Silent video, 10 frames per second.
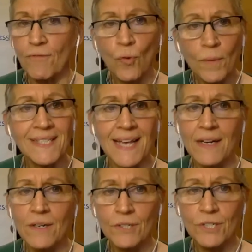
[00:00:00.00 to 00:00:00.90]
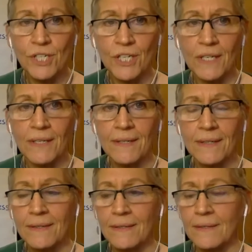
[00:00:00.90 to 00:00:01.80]
It's a formless
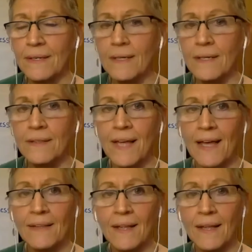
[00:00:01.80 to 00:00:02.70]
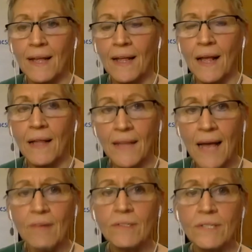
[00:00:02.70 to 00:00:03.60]
energy that
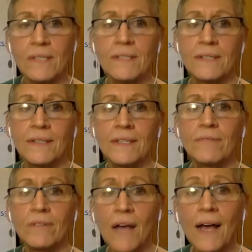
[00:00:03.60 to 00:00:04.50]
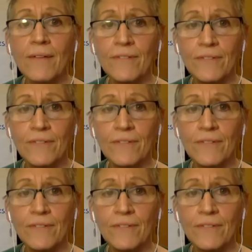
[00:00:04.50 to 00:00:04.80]
allows us to live life,